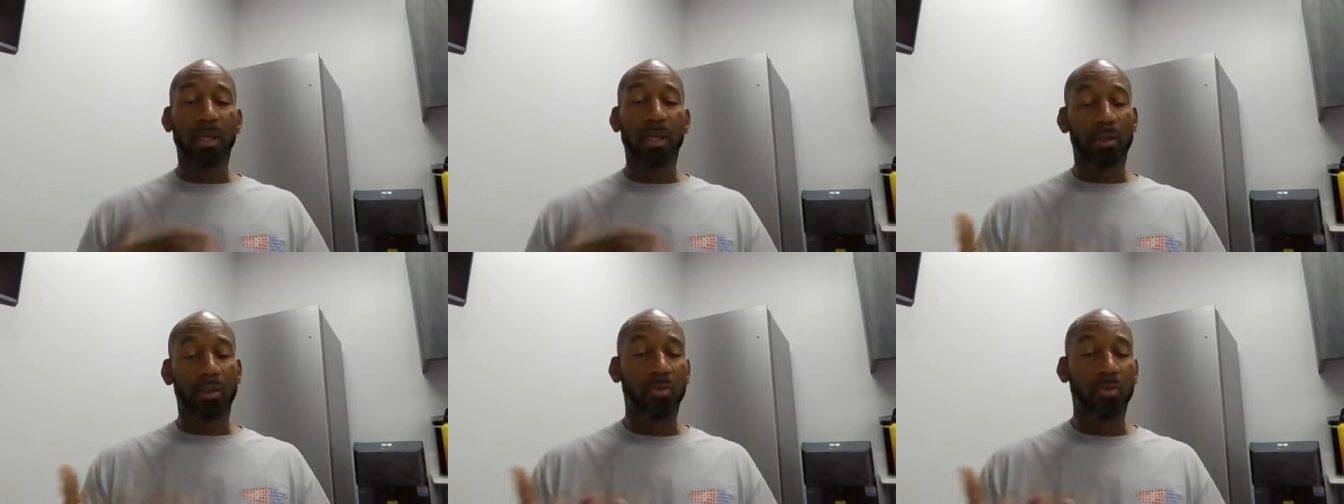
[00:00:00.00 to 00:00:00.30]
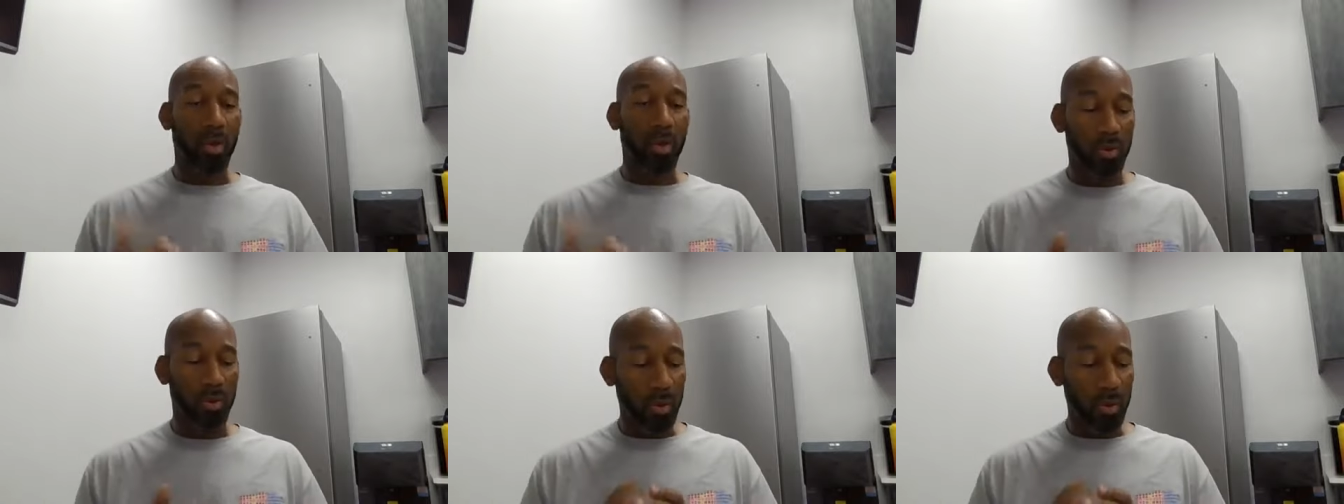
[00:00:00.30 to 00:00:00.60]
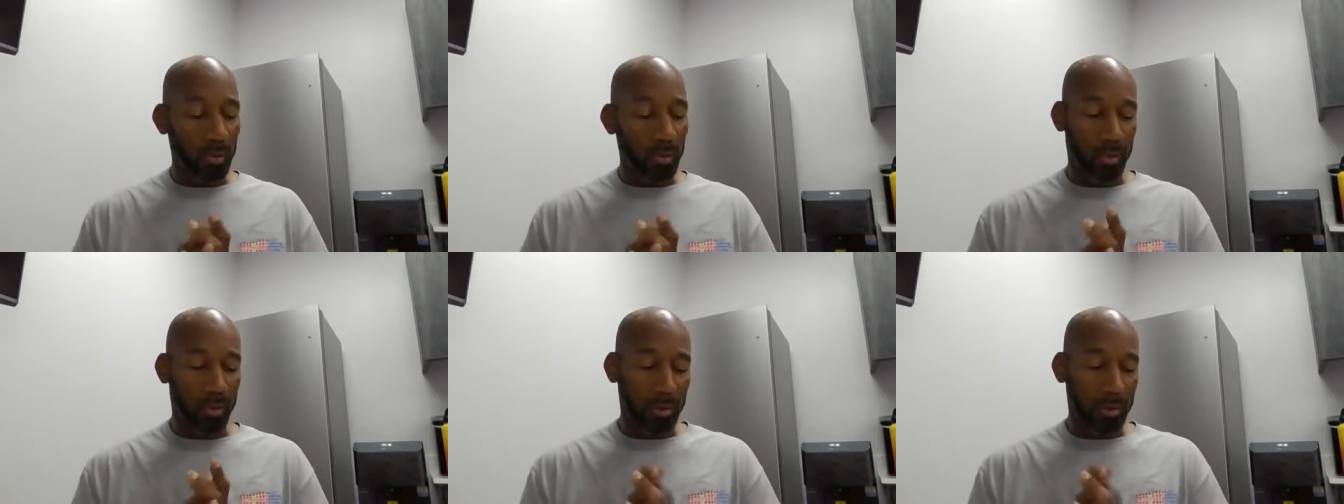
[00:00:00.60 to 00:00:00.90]
you know,
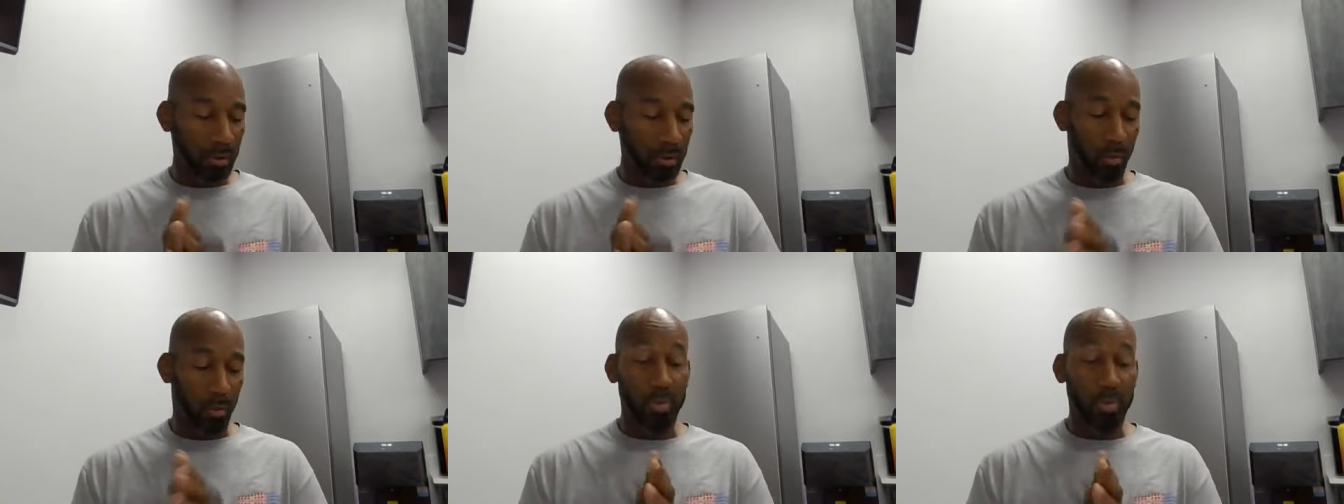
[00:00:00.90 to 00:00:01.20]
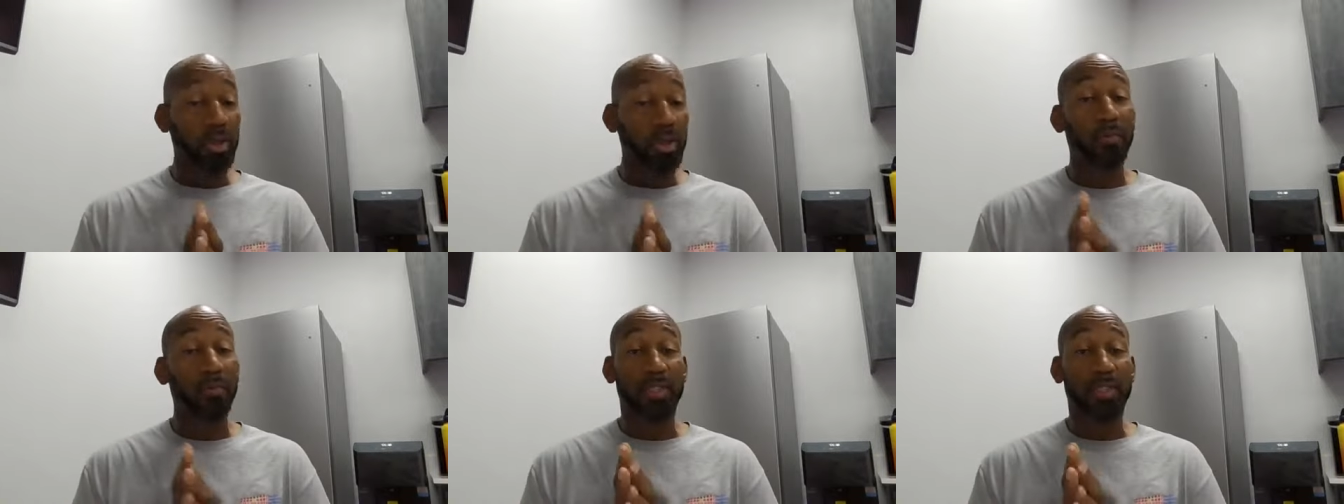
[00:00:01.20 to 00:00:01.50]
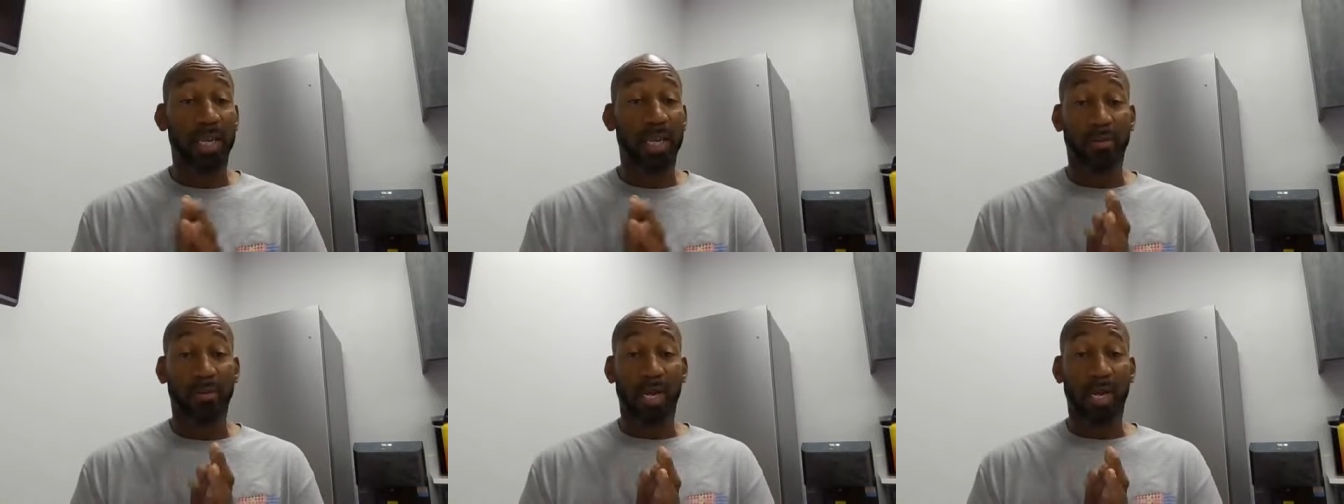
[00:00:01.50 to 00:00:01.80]
you know, we serve the
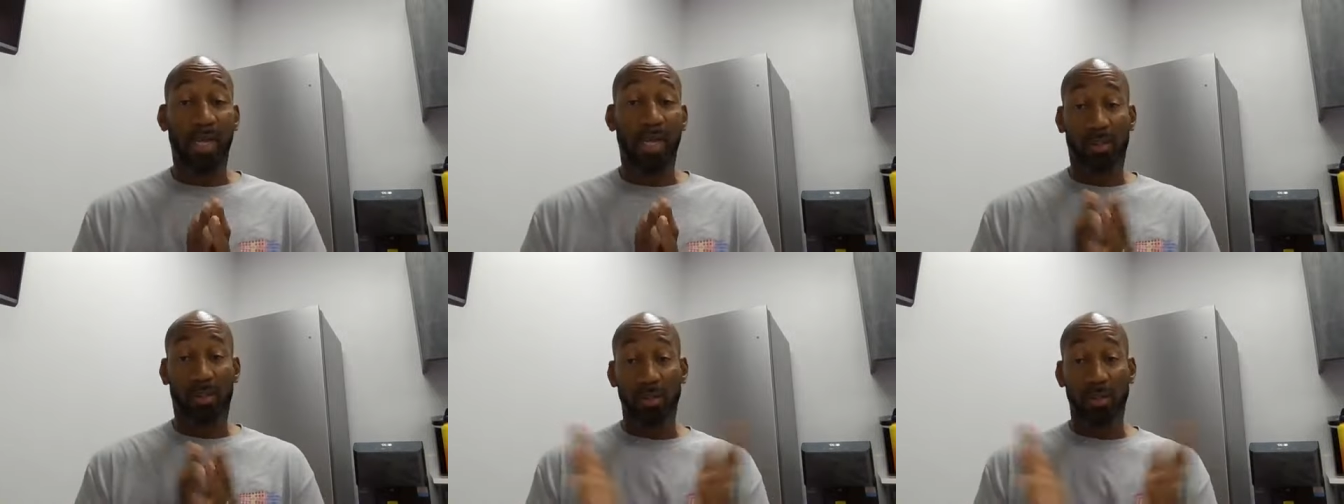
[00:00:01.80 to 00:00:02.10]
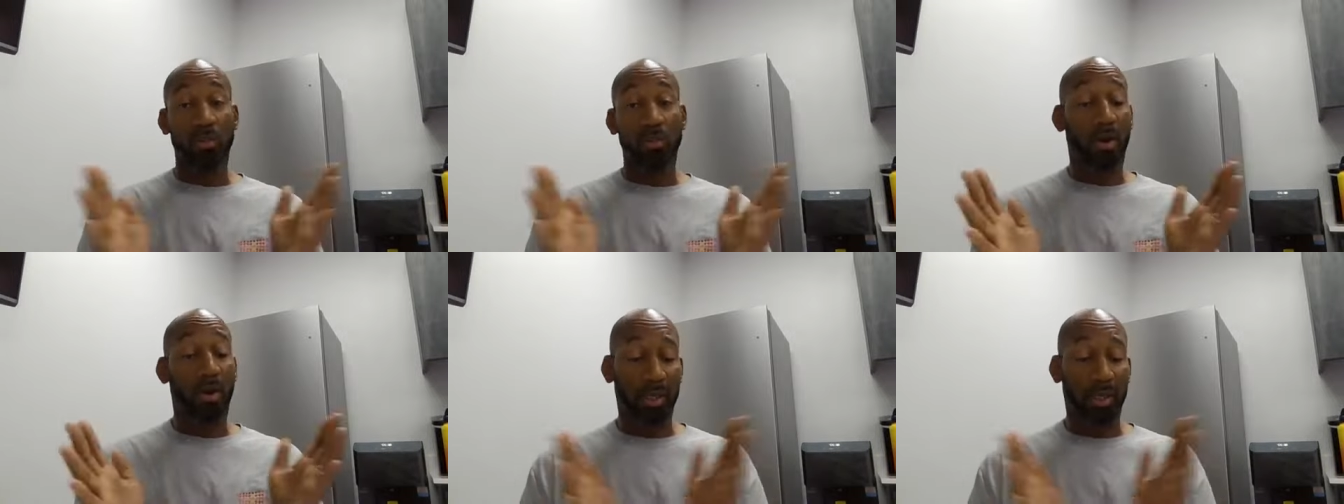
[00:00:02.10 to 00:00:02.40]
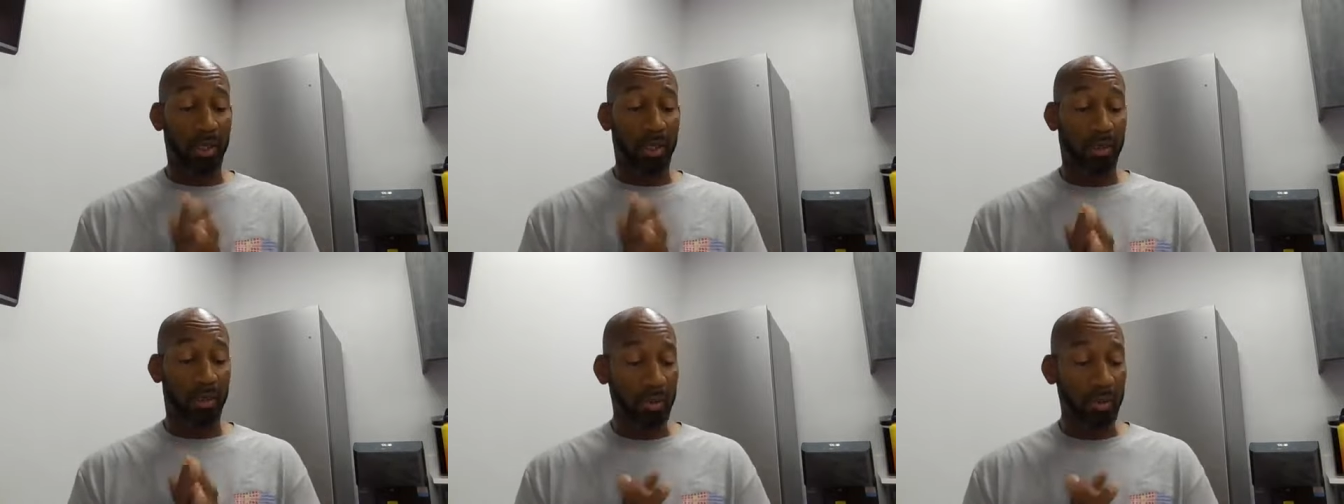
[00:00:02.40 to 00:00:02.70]
same God, so you
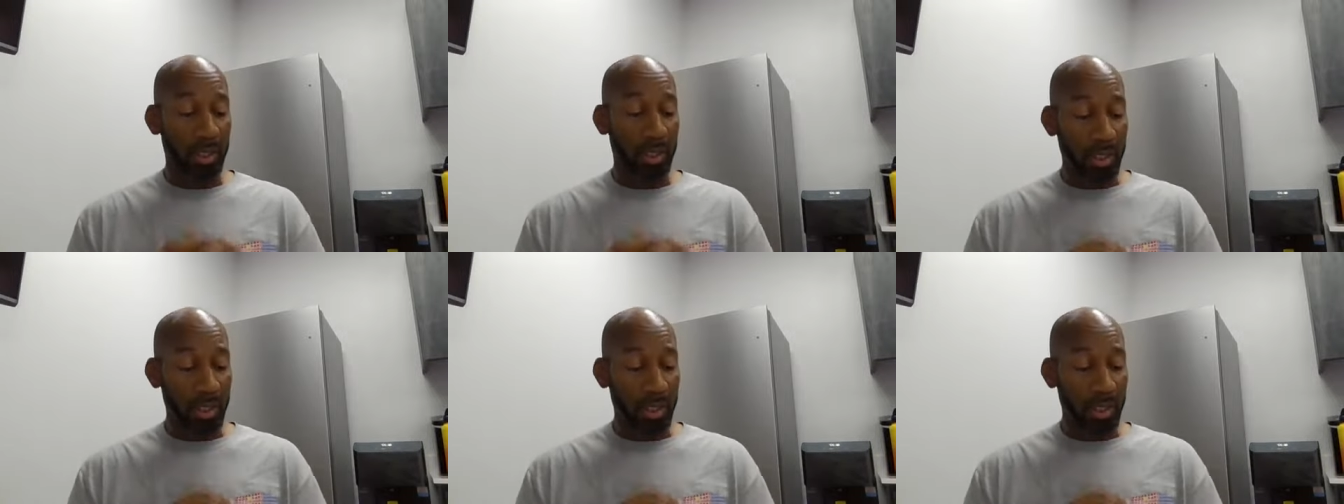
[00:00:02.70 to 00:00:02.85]
already know.